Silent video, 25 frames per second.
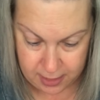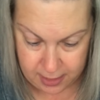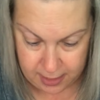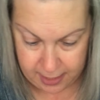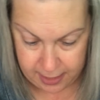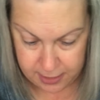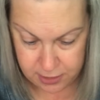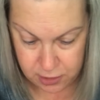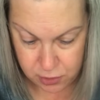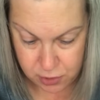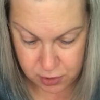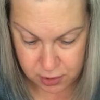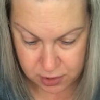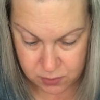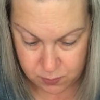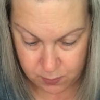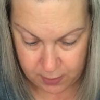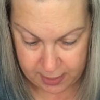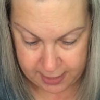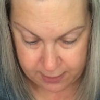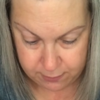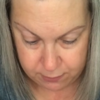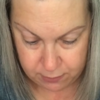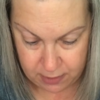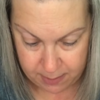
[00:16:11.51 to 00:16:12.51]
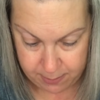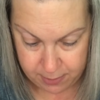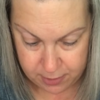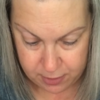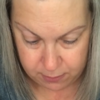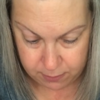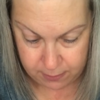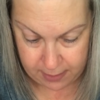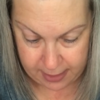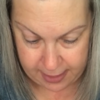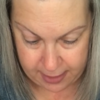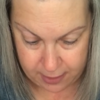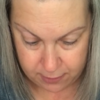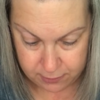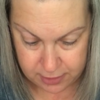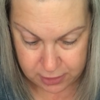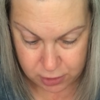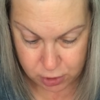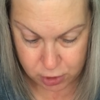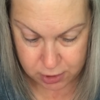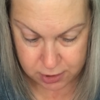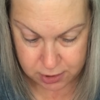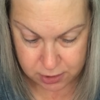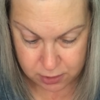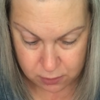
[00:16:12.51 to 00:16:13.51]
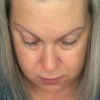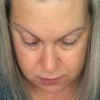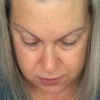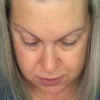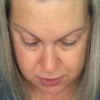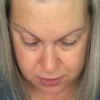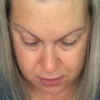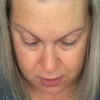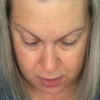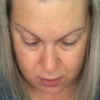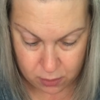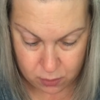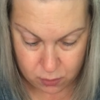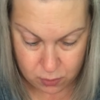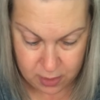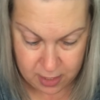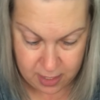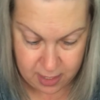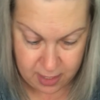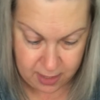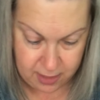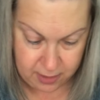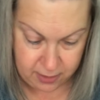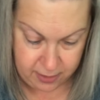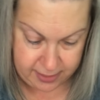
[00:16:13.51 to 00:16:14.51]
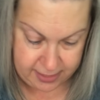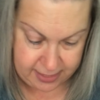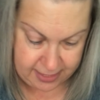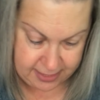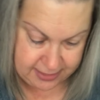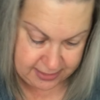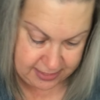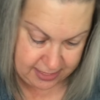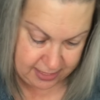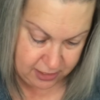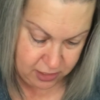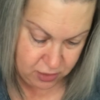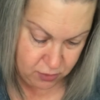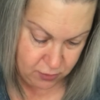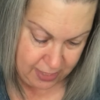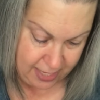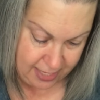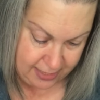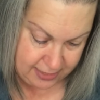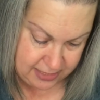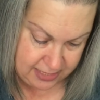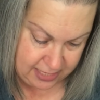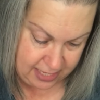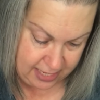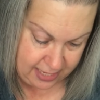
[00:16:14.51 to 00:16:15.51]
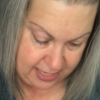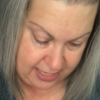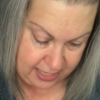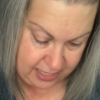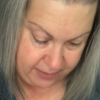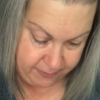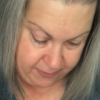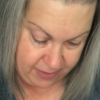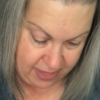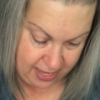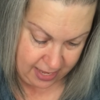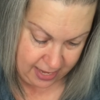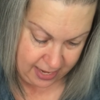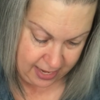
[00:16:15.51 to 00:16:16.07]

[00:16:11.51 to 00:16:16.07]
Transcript: And you just want to rub it around and just go slow. Like I said, you got time.